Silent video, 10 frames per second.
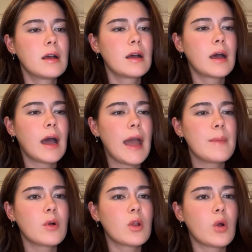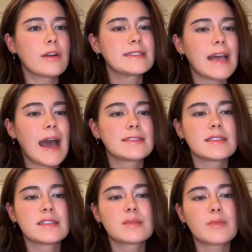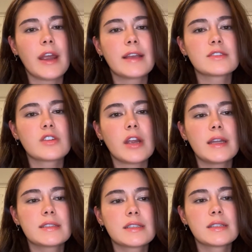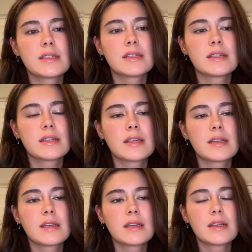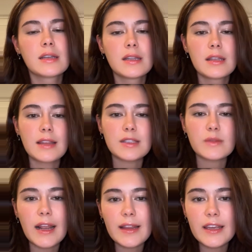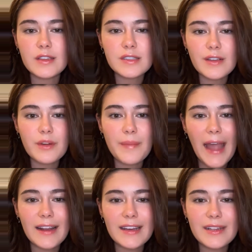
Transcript: Hypochlorous acid spray is great. That's what I like using for bacne.